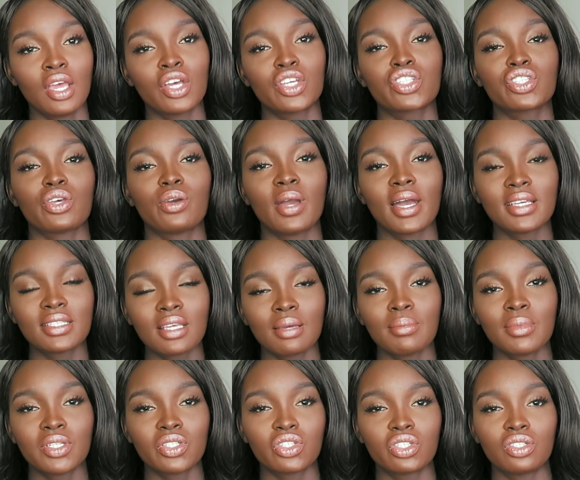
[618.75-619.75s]
So as I
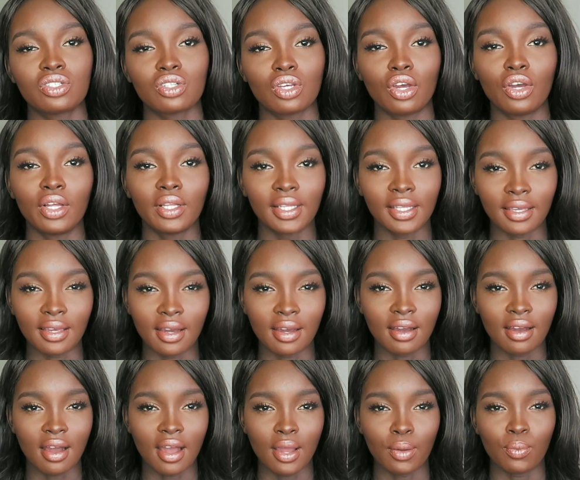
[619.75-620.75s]
mentioned
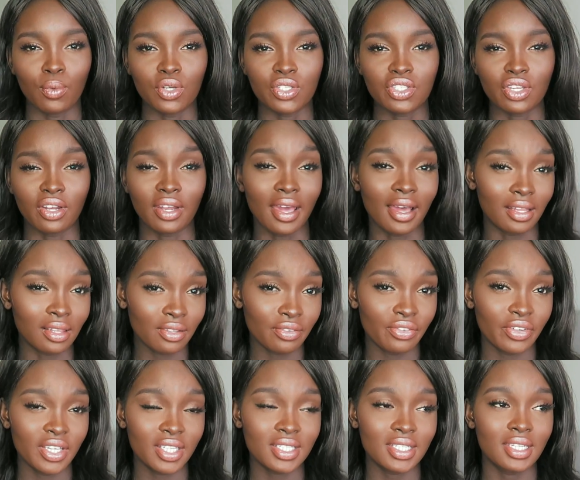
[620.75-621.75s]
earlier, I was on
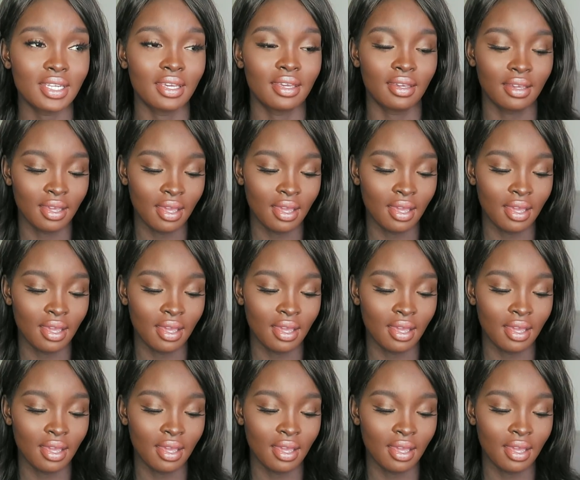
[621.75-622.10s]
Elevate,